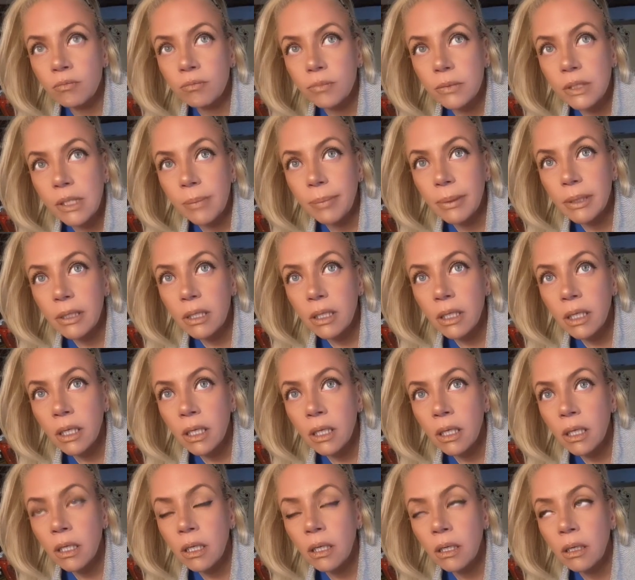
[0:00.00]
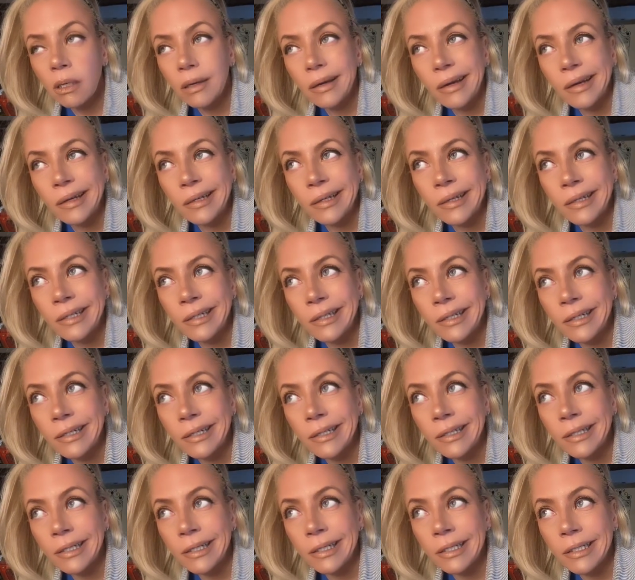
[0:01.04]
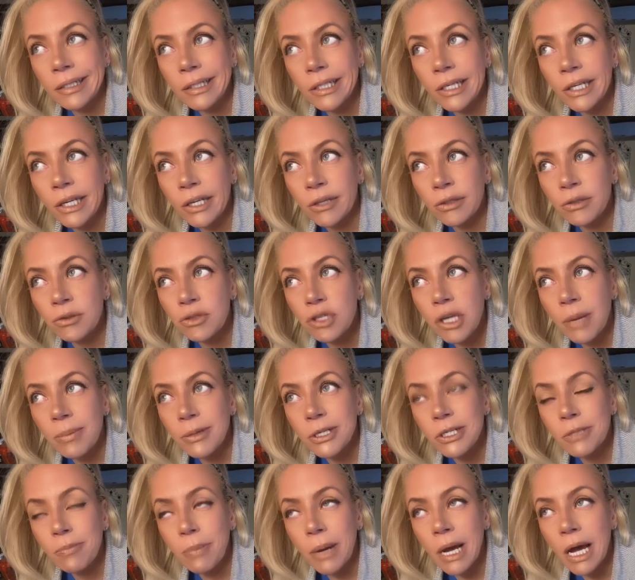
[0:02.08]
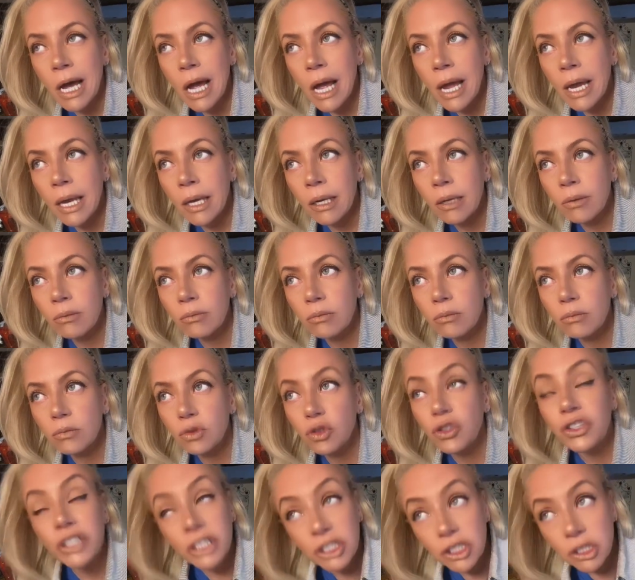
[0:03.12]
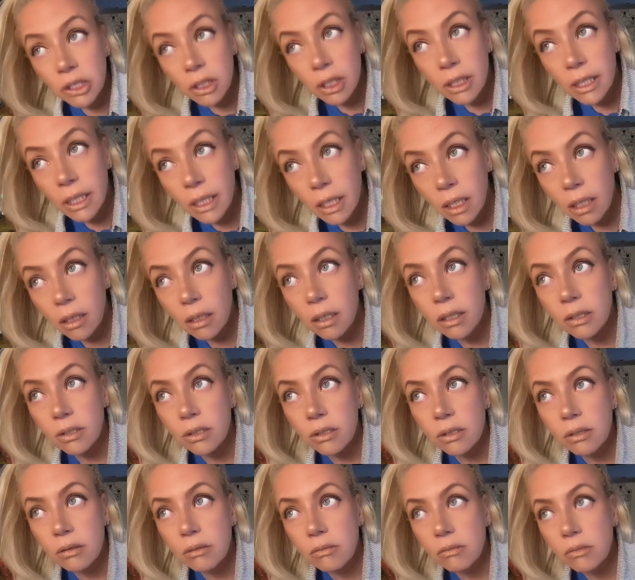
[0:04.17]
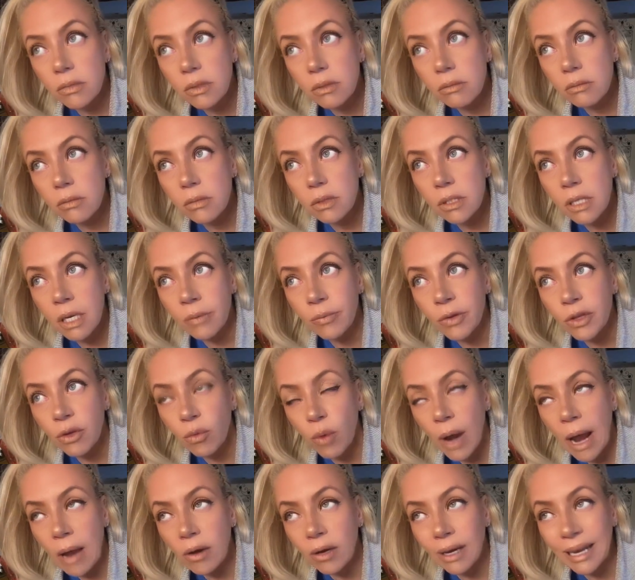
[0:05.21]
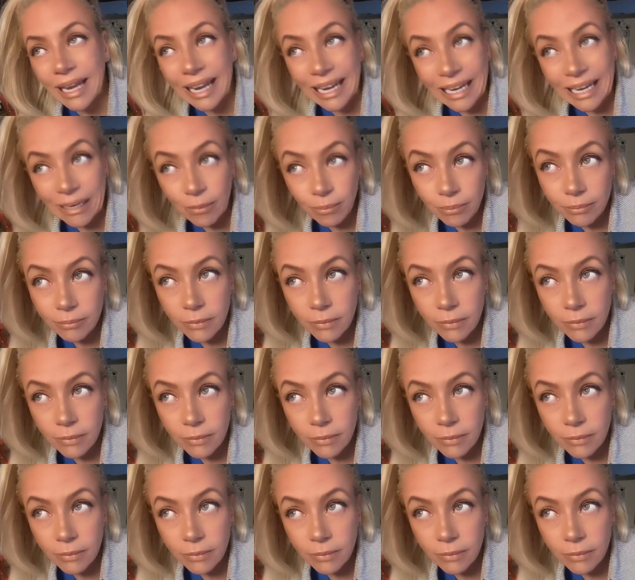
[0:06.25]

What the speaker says: Typically, shepherd's pie, traditionally it's done with ground lamb.